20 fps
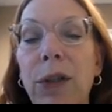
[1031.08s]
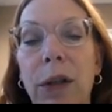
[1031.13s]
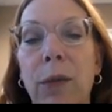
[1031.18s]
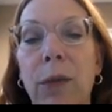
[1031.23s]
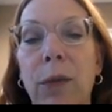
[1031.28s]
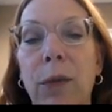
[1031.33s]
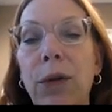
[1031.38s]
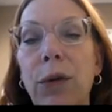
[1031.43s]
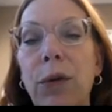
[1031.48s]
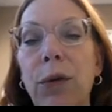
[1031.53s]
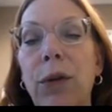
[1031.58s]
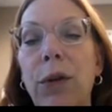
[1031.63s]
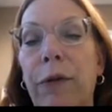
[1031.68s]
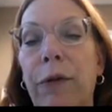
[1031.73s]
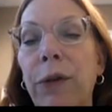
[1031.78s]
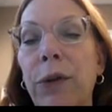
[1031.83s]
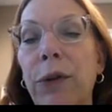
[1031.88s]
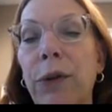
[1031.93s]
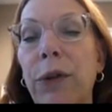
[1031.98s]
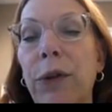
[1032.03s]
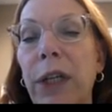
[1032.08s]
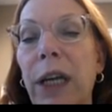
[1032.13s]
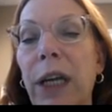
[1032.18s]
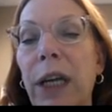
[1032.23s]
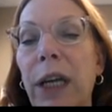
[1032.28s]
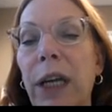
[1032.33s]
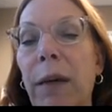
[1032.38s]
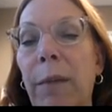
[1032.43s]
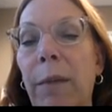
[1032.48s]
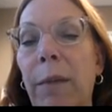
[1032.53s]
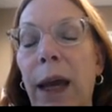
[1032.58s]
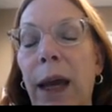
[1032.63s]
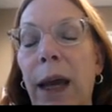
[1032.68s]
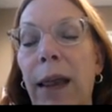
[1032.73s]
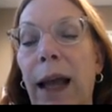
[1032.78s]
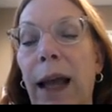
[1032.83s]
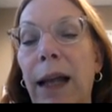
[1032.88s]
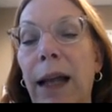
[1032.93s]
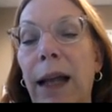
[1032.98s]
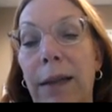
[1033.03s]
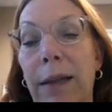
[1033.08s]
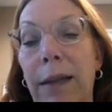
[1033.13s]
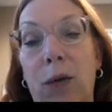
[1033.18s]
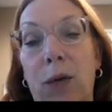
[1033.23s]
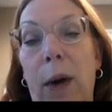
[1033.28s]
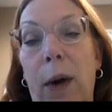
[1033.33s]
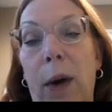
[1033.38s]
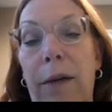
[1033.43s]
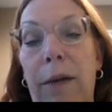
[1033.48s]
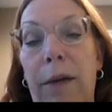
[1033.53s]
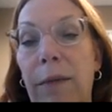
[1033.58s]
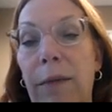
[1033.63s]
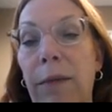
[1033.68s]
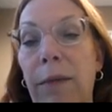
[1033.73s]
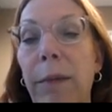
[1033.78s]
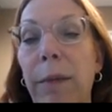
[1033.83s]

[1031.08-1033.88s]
when you do the full CMA, that's quite a fat document.